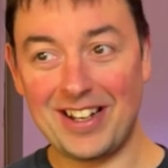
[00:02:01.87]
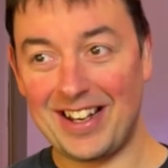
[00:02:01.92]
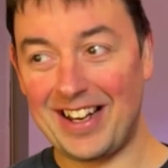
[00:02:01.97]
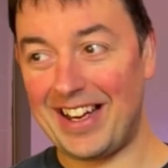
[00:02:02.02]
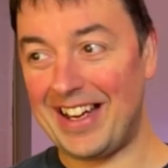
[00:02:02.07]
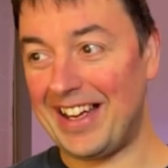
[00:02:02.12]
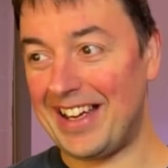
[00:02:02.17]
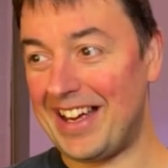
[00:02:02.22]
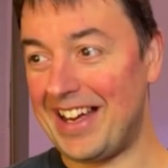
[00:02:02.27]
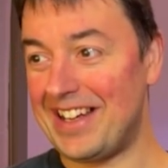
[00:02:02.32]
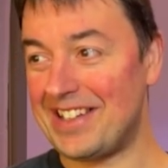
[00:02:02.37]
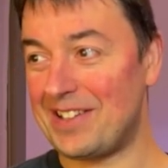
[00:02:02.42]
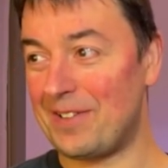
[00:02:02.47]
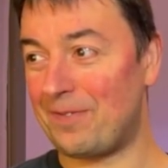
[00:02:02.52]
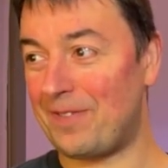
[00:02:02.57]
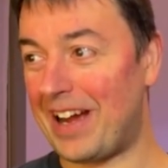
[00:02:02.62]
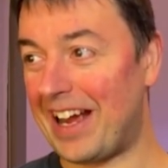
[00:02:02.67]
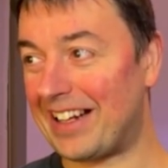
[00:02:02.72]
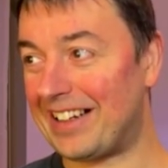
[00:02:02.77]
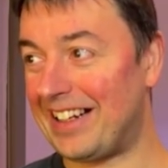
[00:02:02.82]
is the
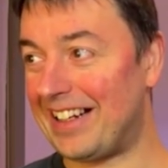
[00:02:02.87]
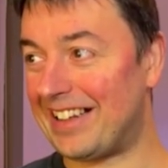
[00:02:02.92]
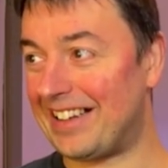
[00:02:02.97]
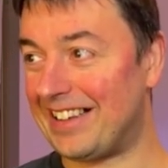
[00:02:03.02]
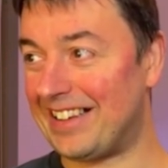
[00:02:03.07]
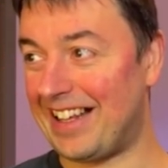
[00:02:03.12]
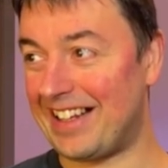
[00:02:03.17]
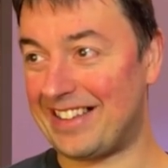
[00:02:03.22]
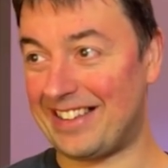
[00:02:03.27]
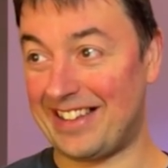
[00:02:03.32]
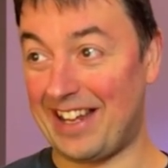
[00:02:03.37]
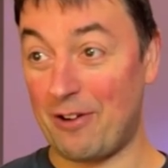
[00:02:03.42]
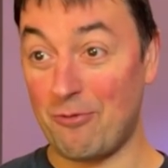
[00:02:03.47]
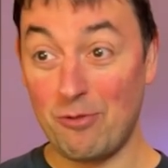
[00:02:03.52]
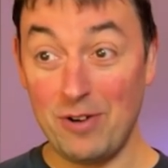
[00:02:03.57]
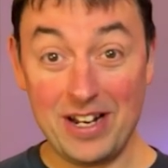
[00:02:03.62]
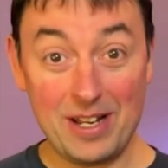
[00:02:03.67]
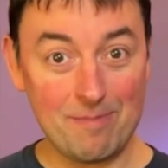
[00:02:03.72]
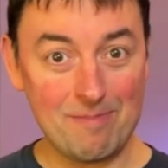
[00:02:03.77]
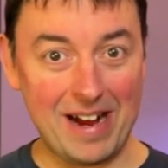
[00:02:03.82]
fact that they
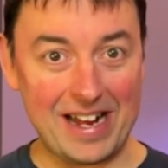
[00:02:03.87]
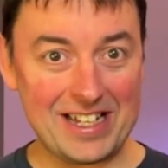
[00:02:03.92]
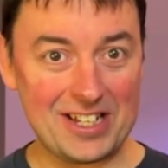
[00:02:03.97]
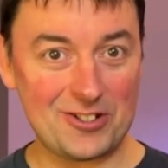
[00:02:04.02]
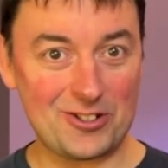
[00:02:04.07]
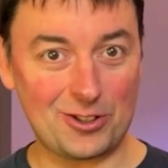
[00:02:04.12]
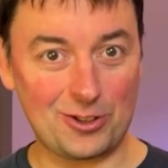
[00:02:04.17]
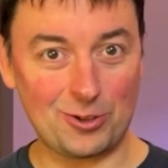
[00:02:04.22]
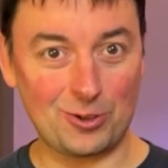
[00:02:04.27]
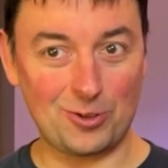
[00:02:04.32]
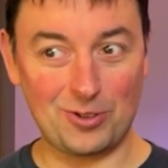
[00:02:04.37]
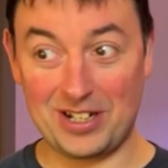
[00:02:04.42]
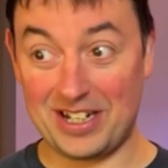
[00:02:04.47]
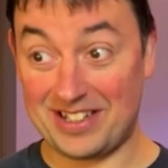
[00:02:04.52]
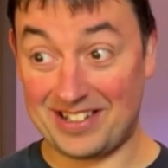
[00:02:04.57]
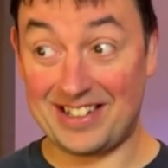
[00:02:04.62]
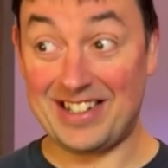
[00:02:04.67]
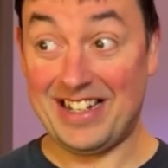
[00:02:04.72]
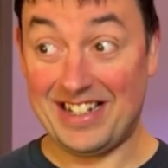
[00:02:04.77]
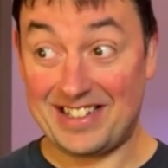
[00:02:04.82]
really managed to,
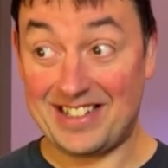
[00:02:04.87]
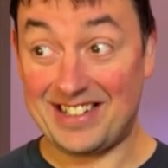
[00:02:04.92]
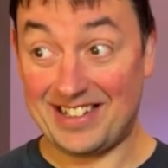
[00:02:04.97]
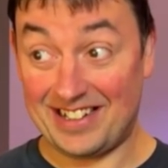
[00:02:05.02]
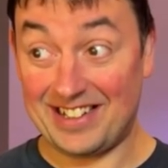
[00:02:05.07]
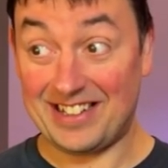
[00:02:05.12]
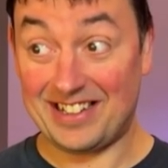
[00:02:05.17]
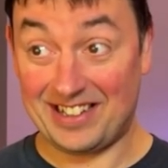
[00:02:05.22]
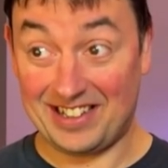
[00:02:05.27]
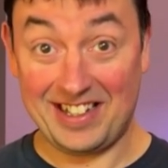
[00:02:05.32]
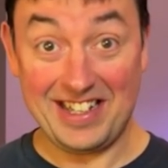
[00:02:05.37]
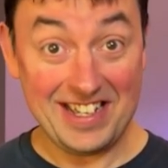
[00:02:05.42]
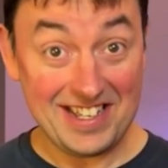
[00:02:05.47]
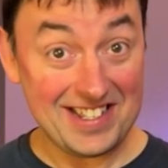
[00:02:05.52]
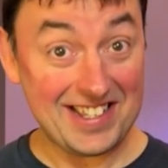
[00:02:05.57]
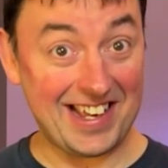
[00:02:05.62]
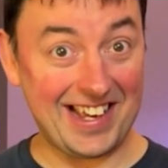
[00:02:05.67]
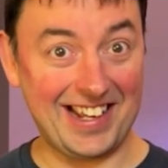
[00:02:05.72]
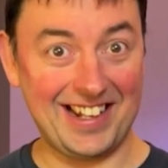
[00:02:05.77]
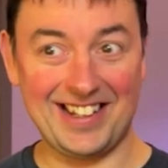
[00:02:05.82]
it's
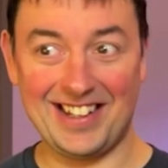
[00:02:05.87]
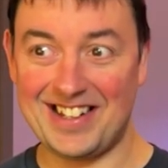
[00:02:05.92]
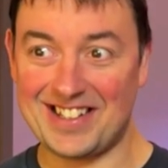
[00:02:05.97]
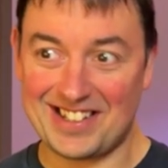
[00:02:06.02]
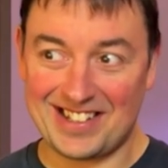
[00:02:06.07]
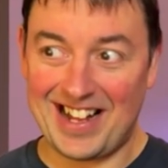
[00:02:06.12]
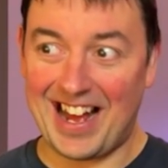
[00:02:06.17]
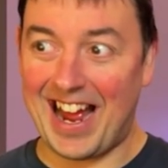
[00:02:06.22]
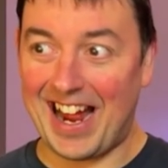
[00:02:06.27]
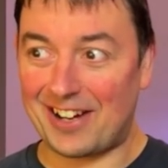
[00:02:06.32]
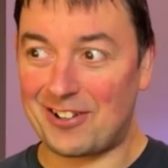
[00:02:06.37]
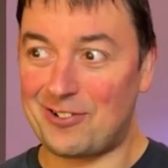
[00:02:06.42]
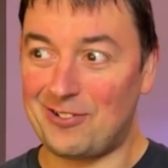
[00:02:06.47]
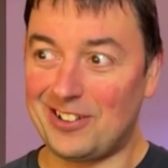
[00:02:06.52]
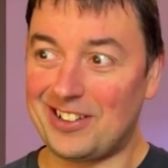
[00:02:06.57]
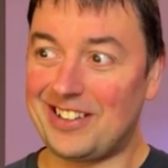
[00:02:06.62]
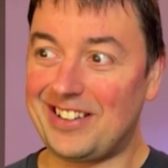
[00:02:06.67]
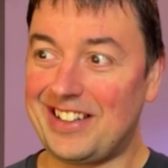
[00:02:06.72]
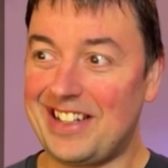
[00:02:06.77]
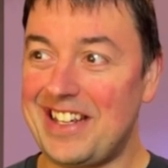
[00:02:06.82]
teasing, it's an
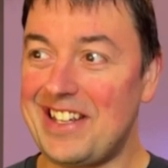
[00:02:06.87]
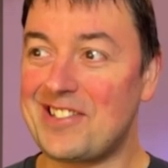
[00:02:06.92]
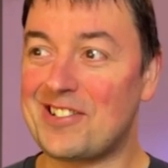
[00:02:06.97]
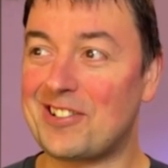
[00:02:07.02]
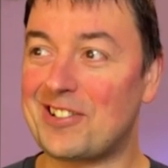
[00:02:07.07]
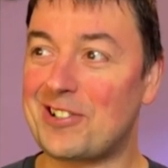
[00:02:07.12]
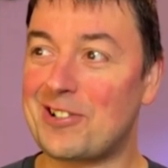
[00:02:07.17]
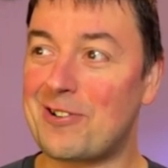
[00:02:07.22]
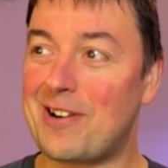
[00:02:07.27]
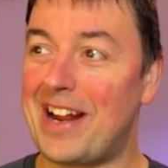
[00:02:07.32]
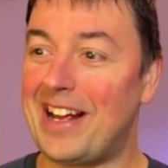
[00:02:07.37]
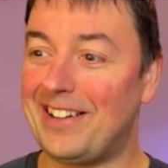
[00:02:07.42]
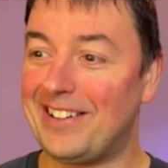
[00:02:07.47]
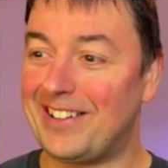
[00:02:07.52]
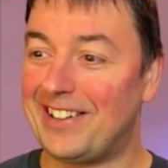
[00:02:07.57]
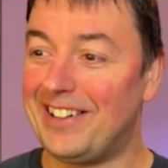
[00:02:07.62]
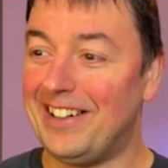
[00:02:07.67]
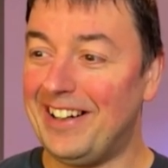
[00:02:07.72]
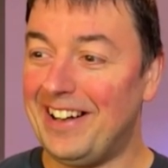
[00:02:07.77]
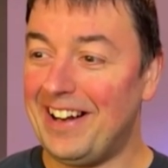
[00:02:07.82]
actual teaser
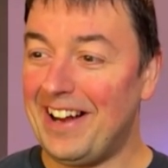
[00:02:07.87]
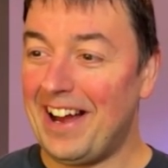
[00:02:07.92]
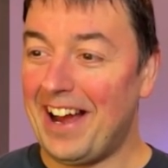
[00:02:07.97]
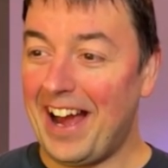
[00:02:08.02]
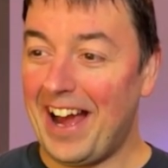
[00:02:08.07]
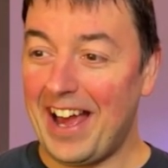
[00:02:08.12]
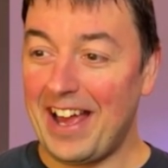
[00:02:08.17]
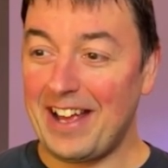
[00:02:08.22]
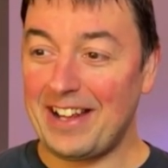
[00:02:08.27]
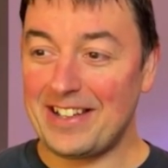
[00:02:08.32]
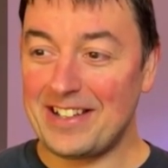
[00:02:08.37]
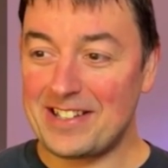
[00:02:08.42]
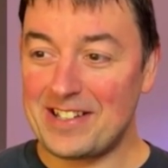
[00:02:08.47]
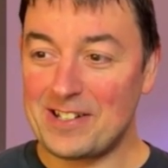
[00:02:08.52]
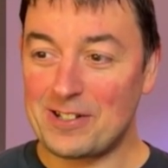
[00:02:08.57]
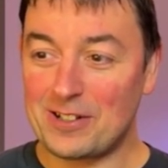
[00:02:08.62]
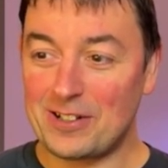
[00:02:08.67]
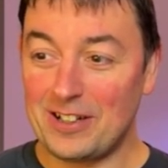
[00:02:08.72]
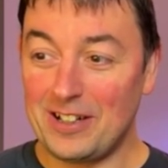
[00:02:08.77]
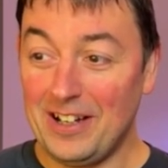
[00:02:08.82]
trailer. Hey,
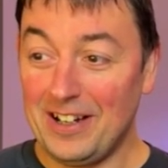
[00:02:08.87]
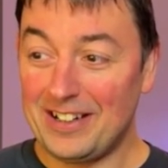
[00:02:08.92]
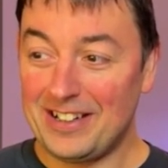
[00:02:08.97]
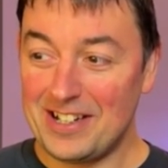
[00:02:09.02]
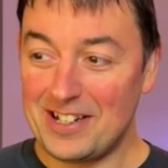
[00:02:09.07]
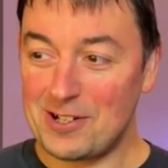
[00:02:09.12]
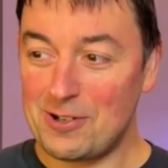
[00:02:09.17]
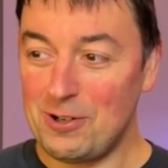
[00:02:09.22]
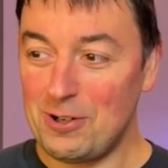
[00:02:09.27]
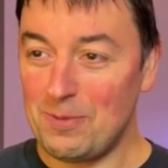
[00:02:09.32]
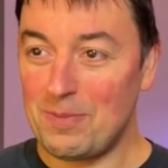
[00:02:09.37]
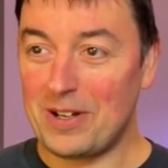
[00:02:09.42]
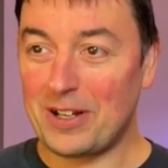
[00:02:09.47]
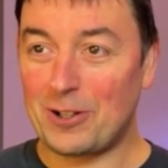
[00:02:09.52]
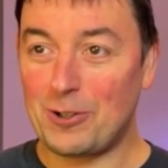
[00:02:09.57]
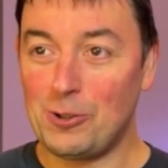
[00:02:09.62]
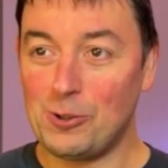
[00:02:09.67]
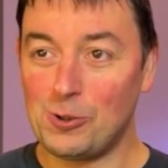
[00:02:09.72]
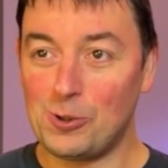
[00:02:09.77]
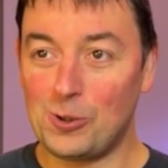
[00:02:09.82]
this could be
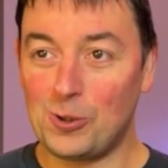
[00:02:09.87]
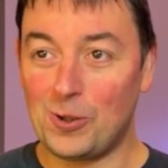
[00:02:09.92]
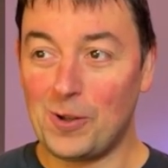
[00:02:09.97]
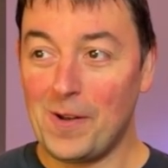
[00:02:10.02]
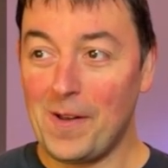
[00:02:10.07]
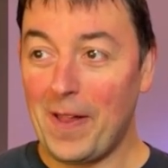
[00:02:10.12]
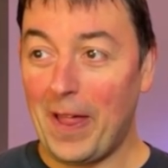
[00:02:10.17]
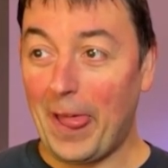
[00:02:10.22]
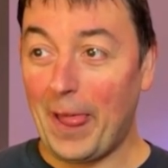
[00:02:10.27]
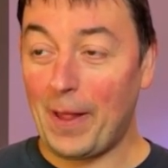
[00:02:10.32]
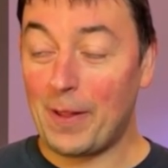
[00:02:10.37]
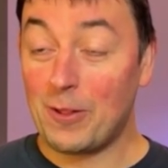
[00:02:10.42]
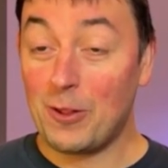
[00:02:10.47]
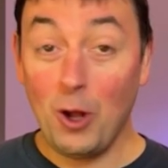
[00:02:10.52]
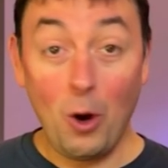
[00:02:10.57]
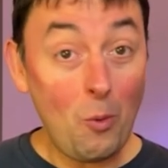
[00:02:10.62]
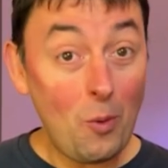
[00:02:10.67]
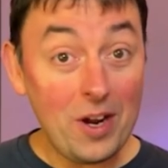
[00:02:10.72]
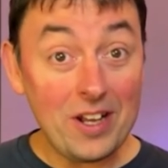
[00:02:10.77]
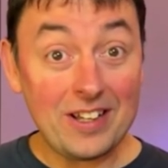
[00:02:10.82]
cool.
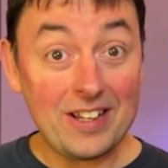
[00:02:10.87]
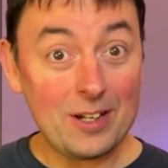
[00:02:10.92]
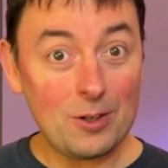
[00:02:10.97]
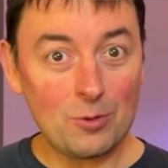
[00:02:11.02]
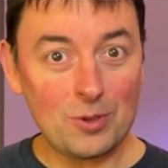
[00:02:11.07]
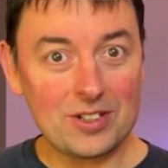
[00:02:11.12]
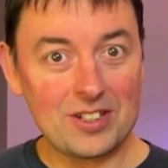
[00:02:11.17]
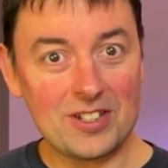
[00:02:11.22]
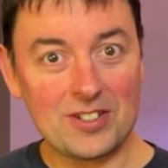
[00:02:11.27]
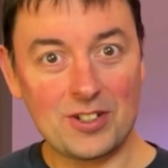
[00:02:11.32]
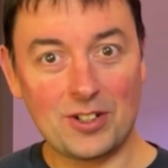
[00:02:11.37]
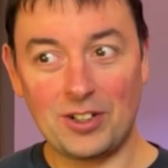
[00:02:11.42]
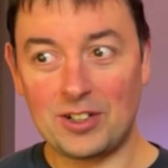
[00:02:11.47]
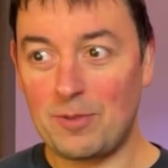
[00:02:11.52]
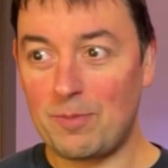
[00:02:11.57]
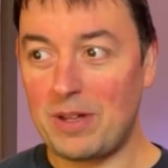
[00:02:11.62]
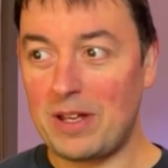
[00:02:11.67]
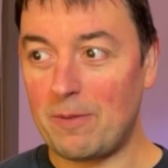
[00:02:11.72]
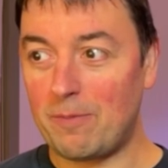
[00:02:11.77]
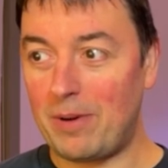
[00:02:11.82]
No idea what it's going to
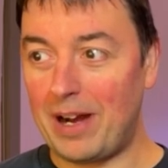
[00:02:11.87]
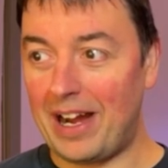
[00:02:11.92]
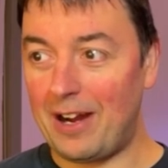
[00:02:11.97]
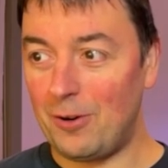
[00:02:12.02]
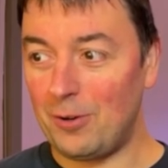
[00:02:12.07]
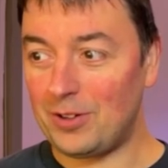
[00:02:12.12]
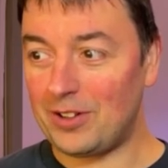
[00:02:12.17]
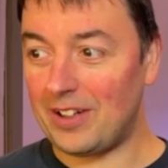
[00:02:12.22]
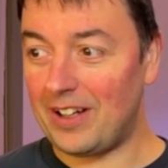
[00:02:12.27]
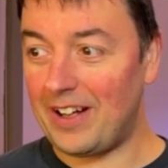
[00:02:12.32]
be about.